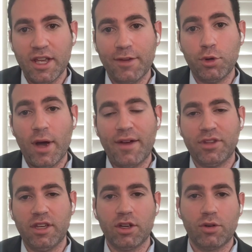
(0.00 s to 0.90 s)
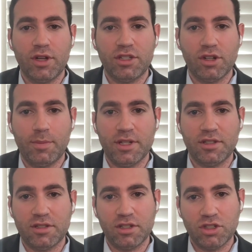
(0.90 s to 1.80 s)
if you have to increase your
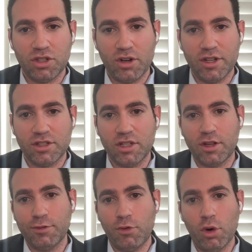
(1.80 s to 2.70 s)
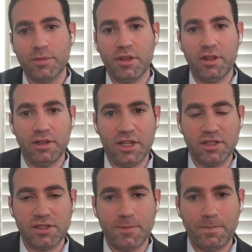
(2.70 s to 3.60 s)
business insurance to conform to the
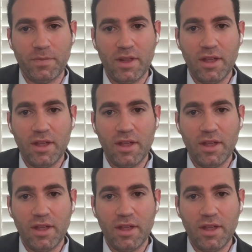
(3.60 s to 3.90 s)
lease.